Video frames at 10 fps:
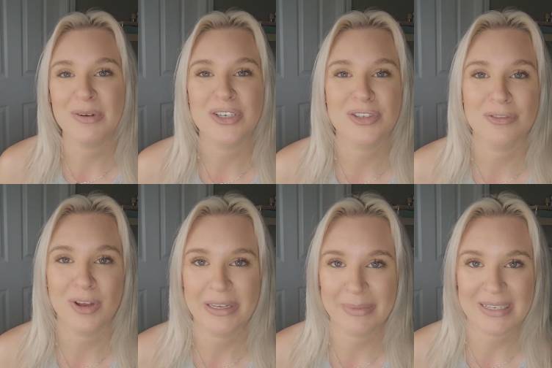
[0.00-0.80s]
which is their
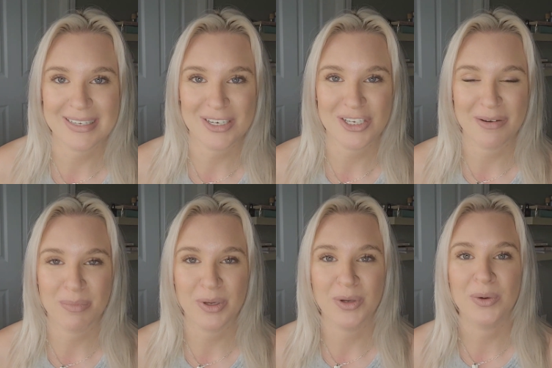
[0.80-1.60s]
volumizing
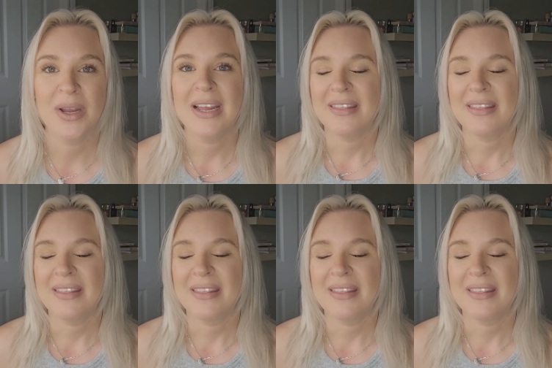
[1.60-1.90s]
shampoo.